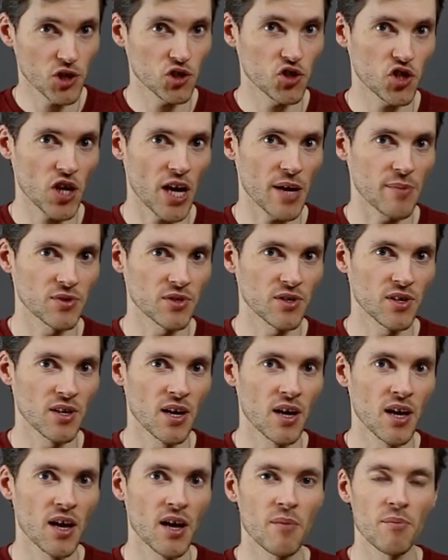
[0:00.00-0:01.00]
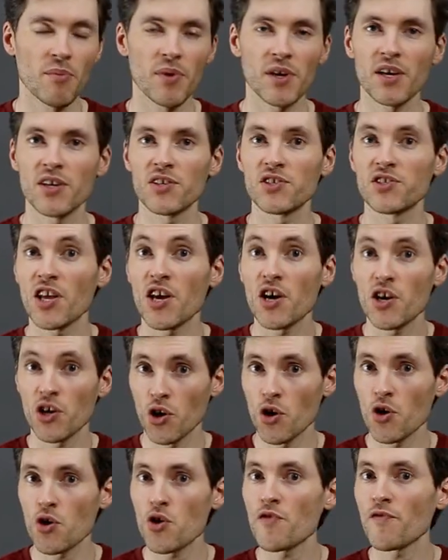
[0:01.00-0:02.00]
these shapes because they
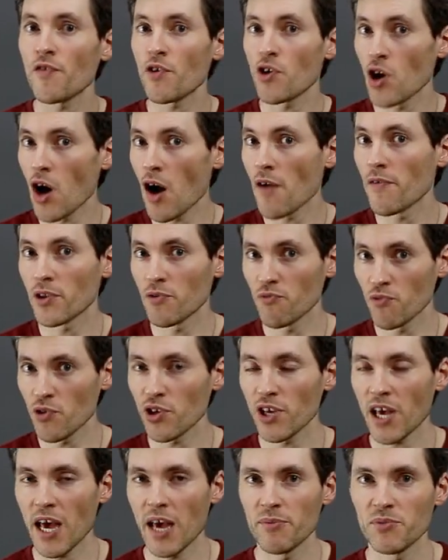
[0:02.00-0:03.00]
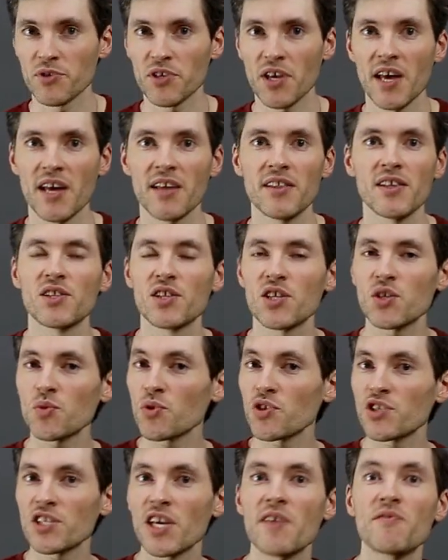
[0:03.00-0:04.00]
occur very often in real games and
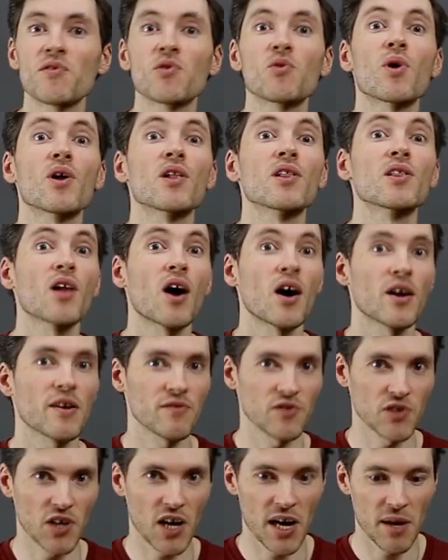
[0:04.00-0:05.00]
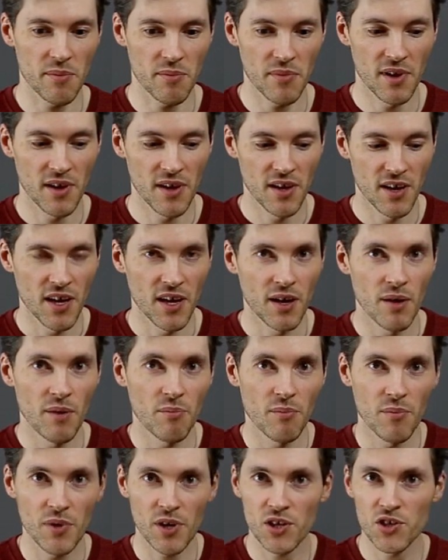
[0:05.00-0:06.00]
this will save you a lot of time
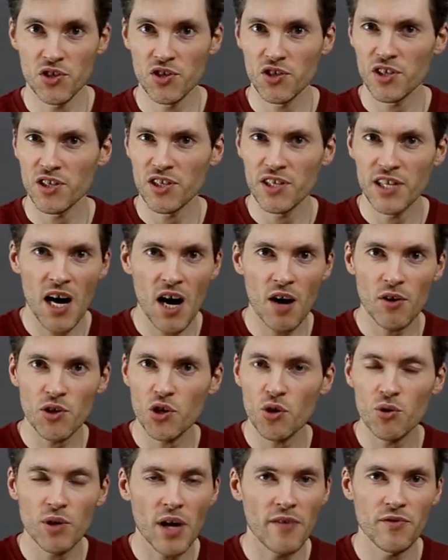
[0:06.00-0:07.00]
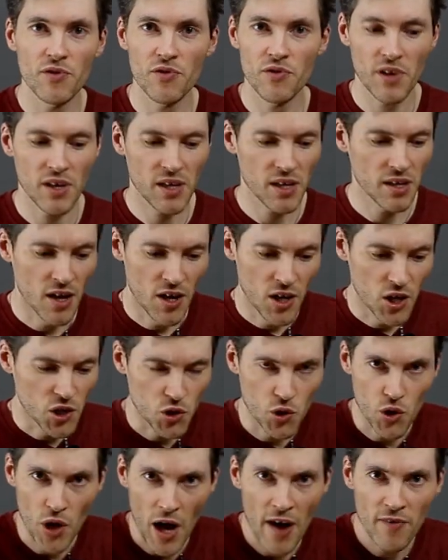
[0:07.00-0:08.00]
because now you don't have to think,
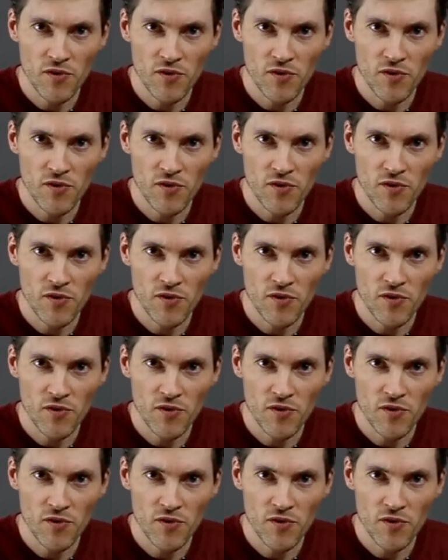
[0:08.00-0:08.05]
do you